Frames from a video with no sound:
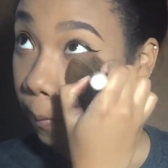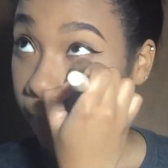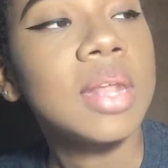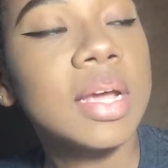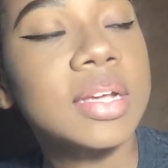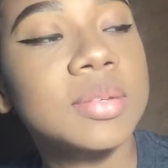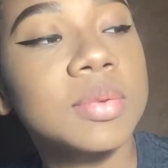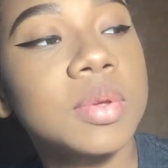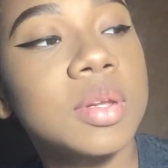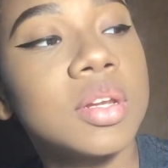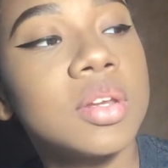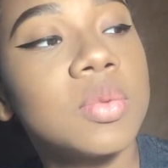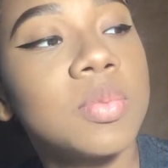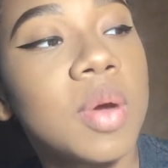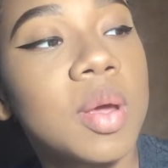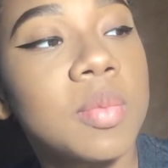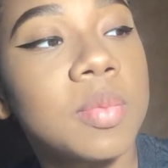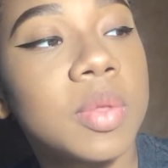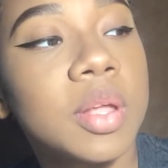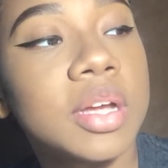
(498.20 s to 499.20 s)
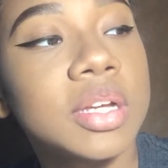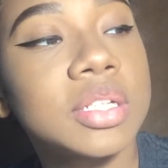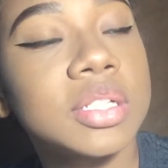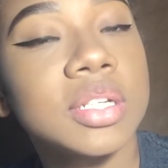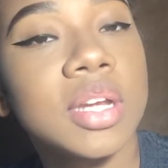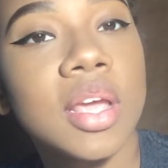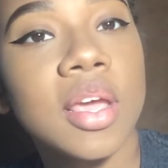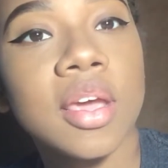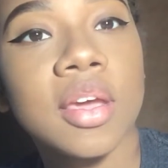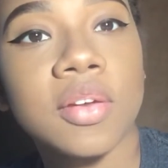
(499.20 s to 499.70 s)
Next, I'm going to do my
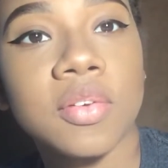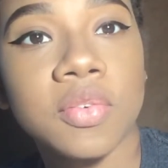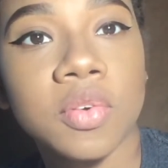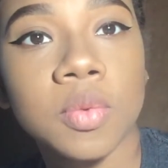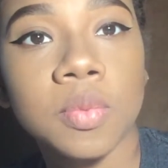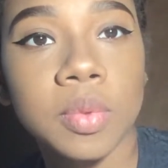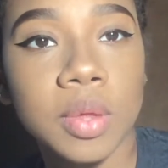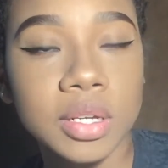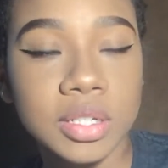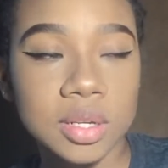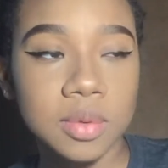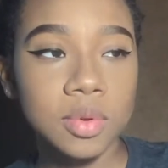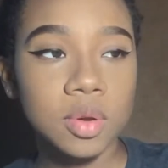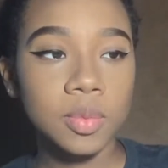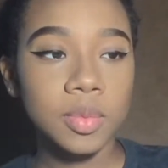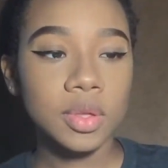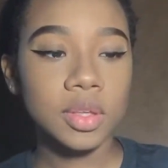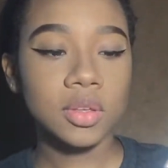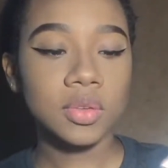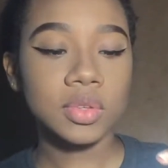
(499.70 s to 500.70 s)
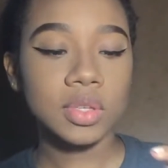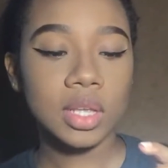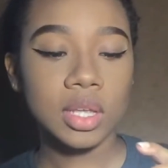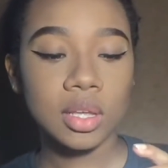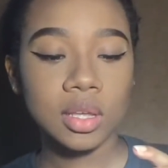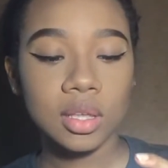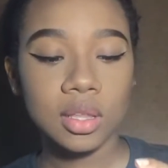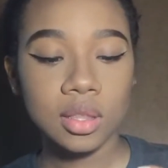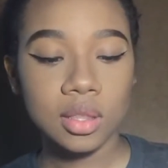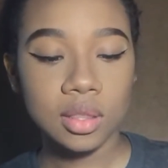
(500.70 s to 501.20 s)
blush, and for blush, I'm going to be
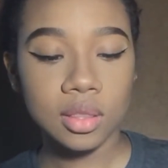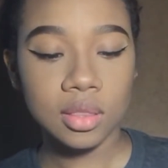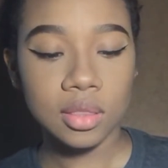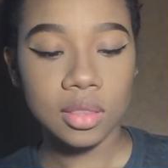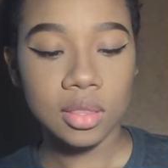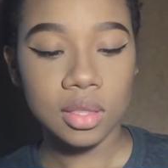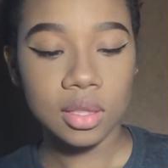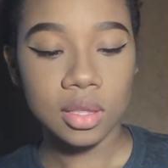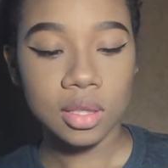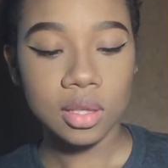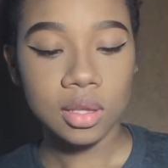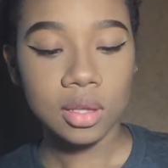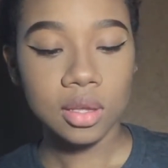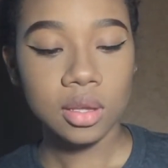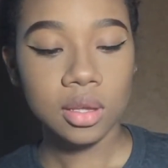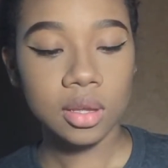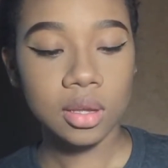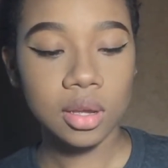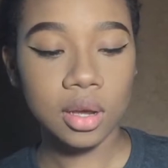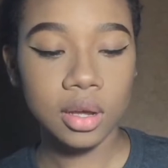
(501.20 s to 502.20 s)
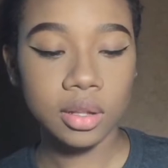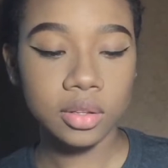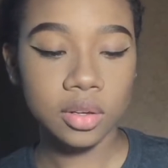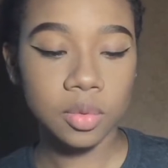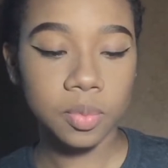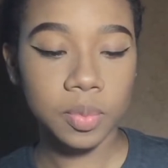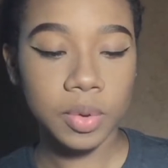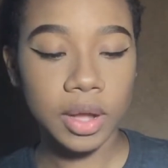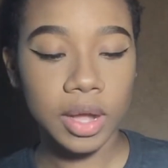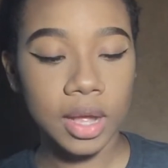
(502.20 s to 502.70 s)
using the
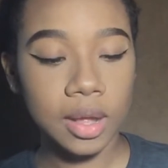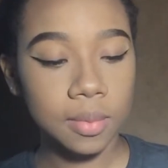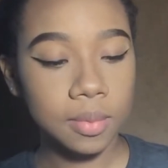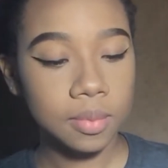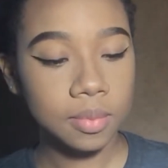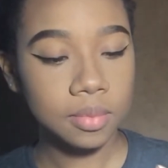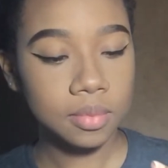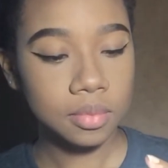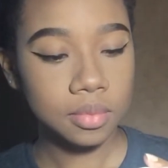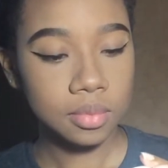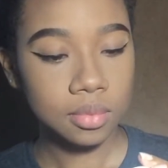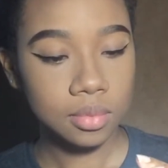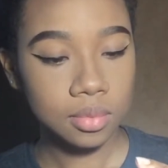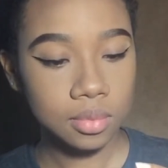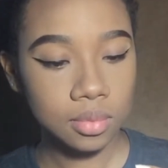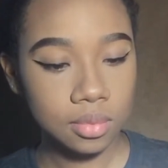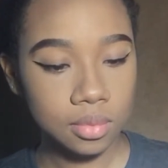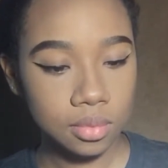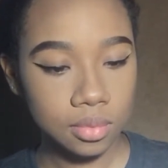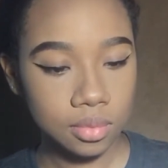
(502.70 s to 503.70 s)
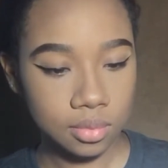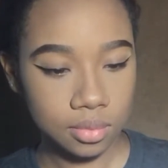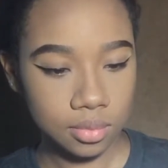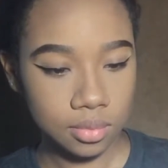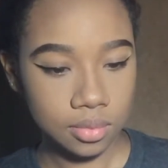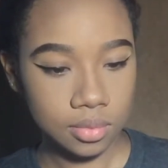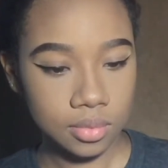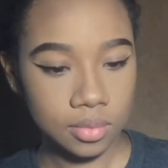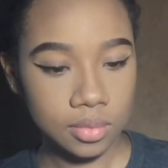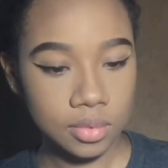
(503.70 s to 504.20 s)
ColourPop
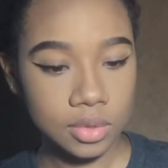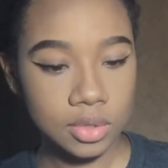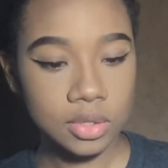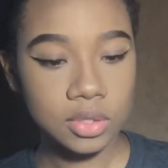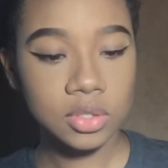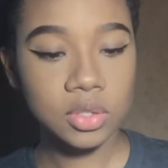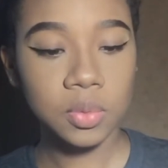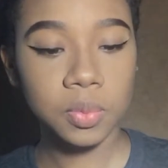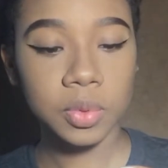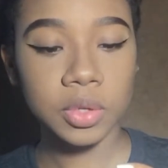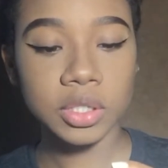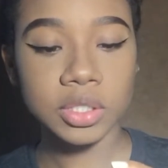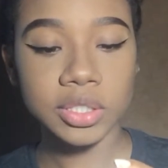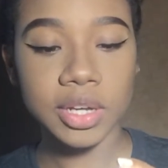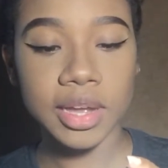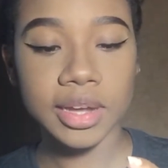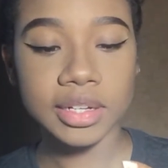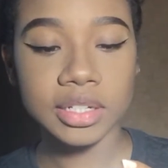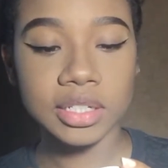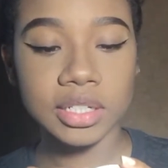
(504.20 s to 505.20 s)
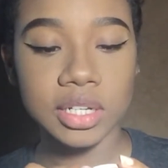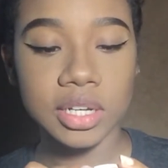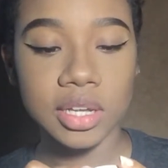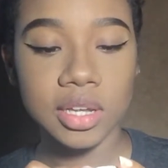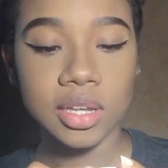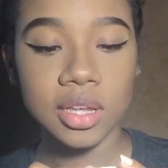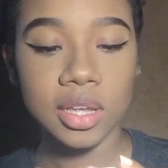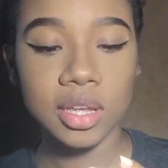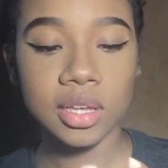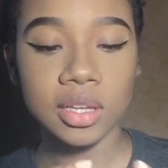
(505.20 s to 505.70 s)
Super Shock
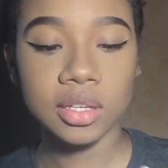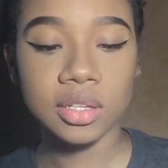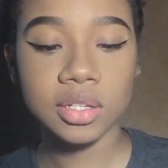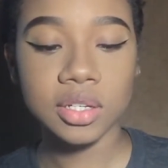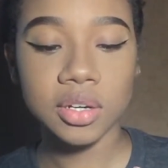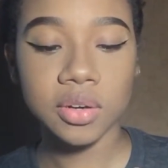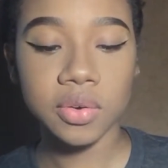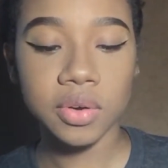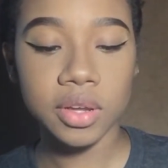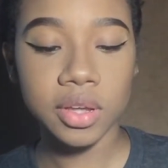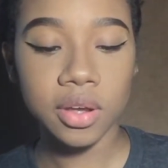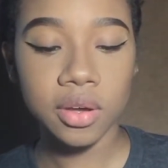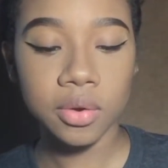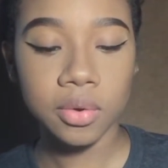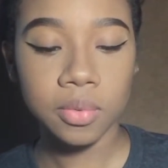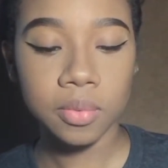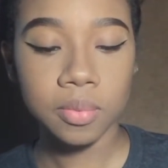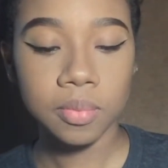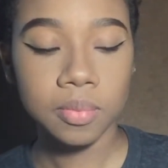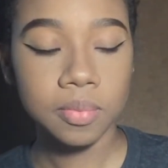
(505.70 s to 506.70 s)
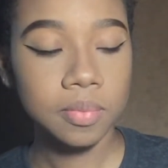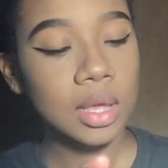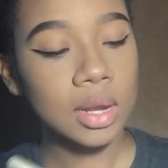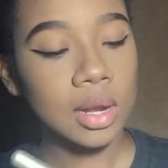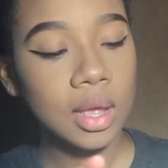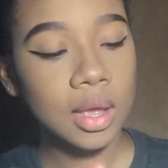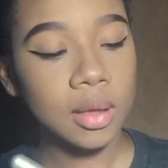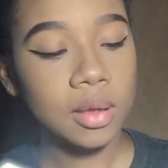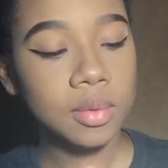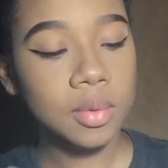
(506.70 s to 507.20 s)
Cheek in Cheerio,
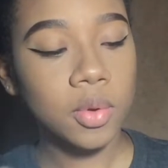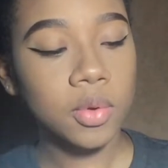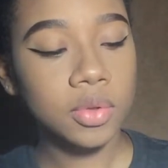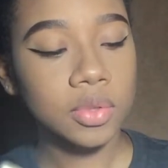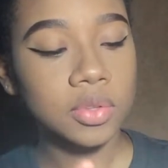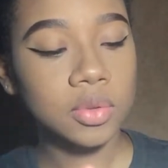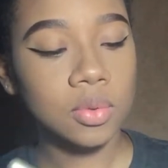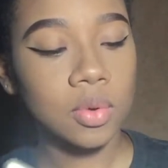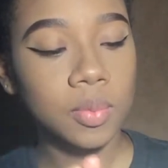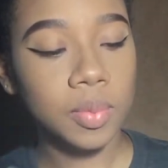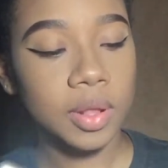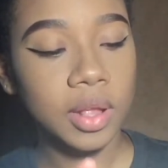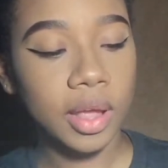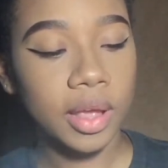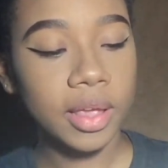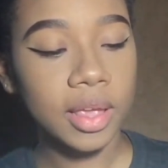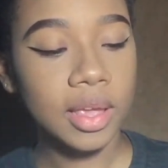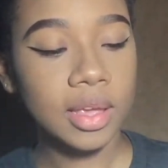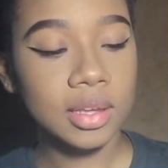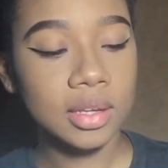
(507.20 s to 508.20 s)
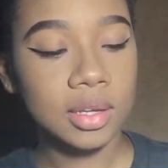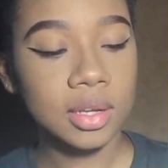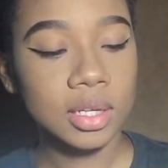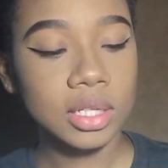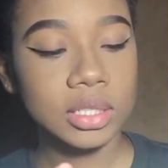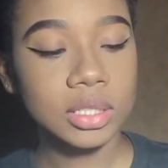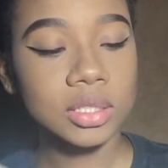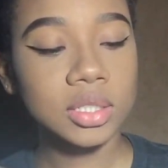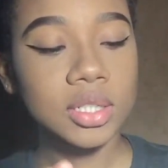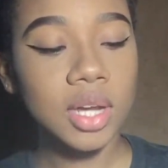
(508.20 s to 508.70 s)
and I'm going to apply a
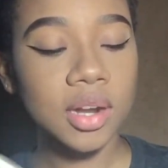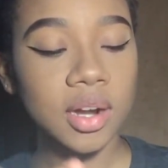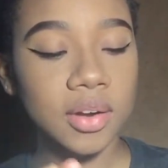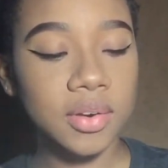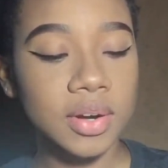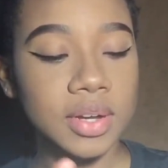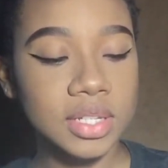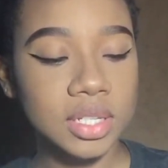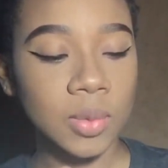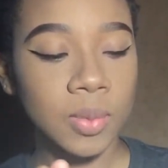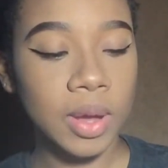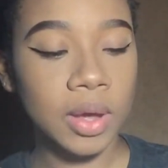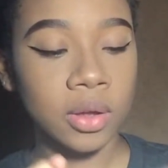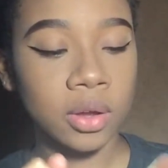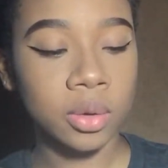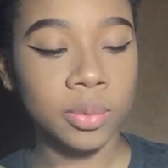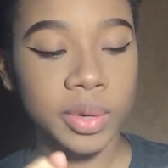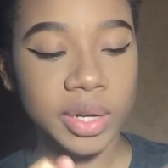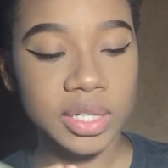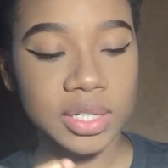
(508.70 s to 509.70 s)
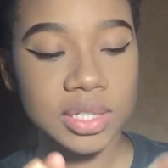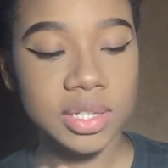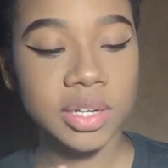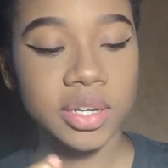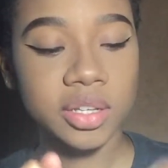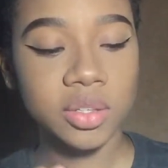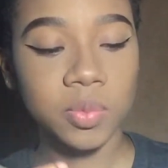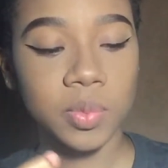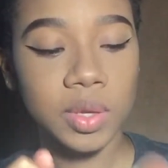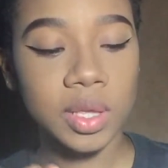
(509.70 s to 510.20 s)
generous amount on my
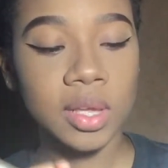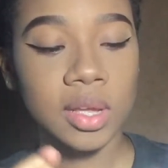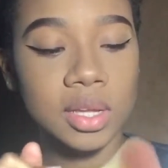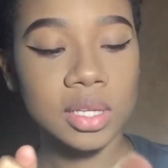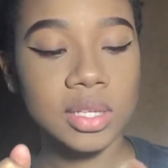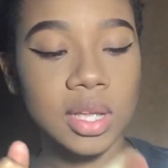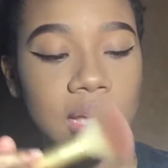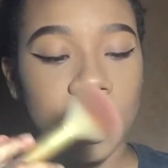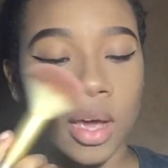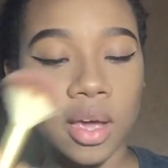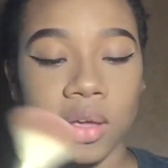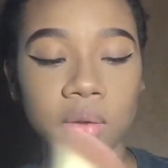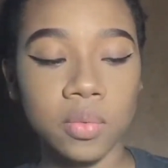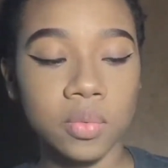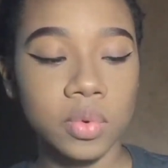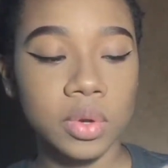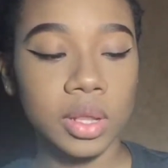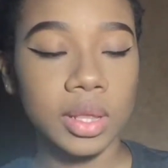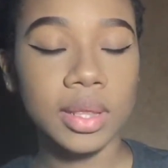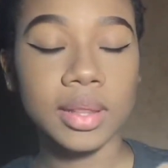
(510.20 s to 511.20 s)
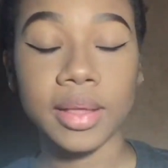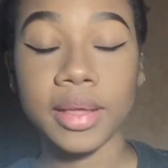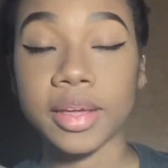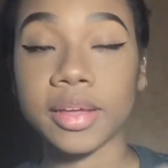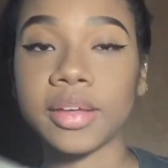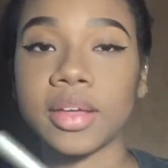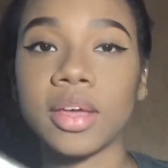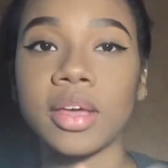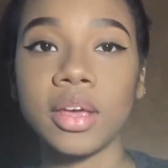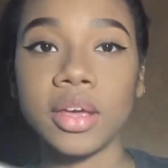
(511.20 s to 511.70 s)
cheeks because I really
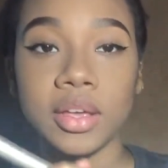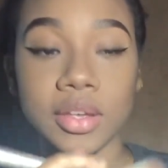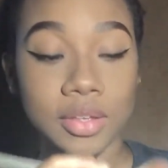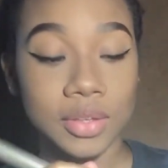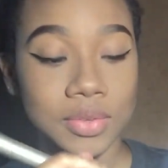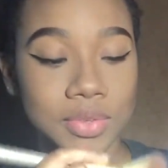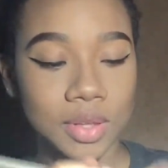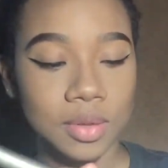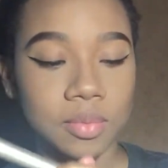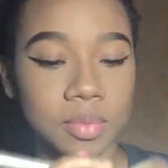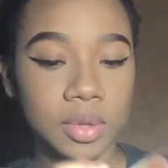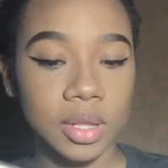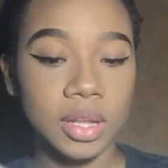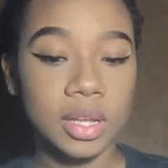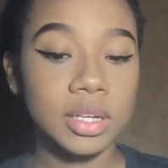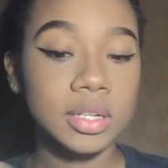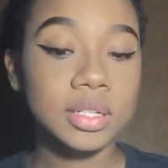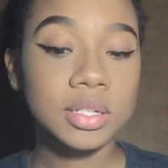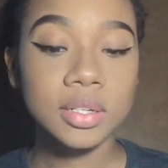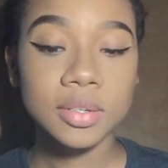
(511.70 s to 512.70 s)
like using blush.